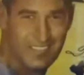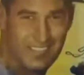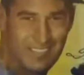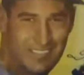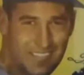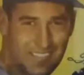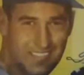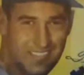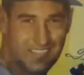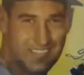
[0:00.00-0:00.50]

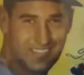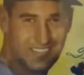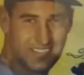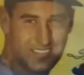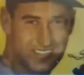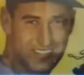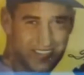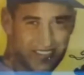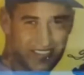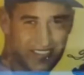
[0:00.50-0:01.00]
cool Red
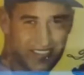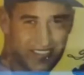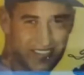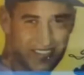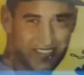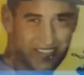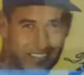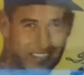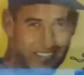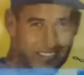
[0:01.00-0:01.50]
Sox
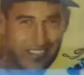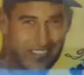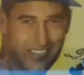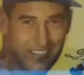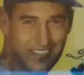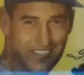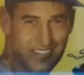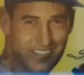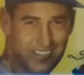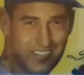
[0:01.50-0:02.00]
logo
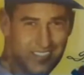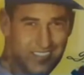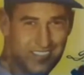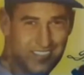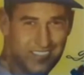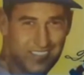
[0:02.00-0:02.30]
right there.